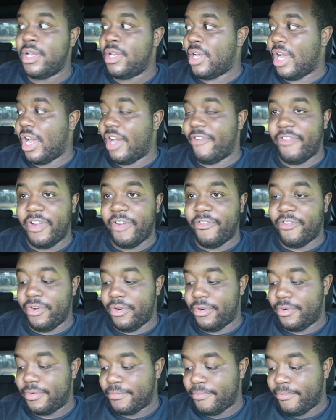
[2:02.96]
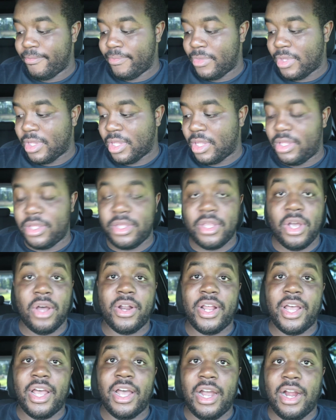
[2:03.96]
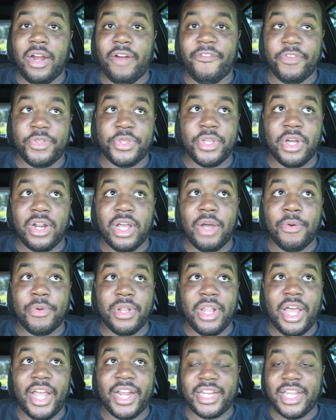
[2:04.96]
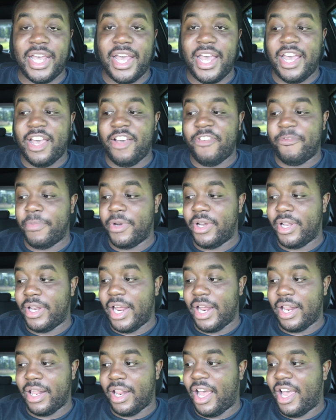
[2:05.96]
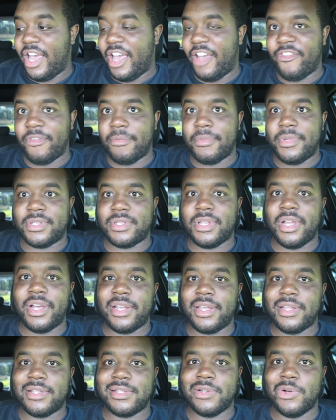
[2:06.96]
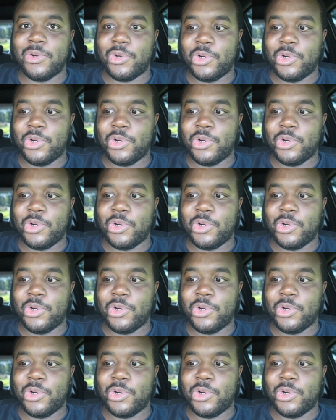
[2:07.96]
I've ever thought I would like to have. But now that I have them, it's like it's so